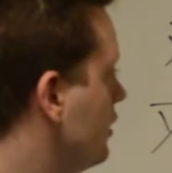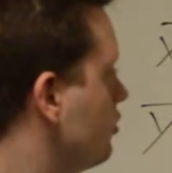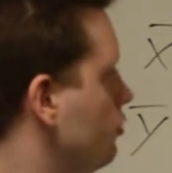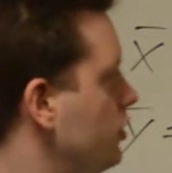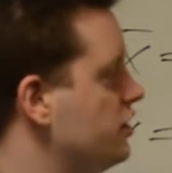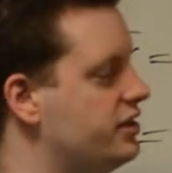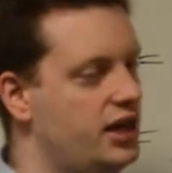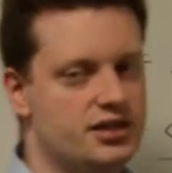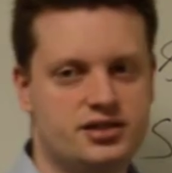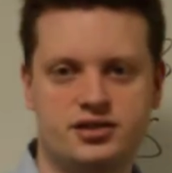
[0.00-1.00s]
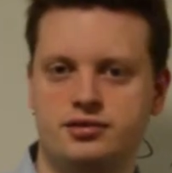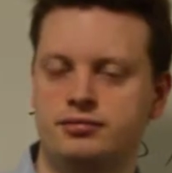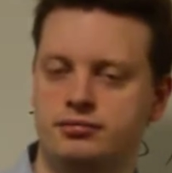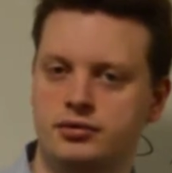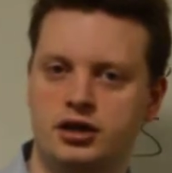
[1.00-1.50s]
do these tests.
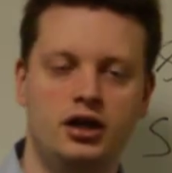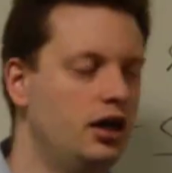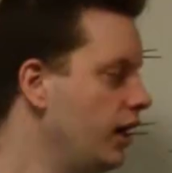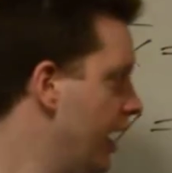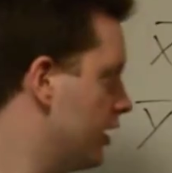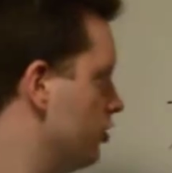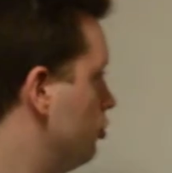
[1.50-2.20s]
I could do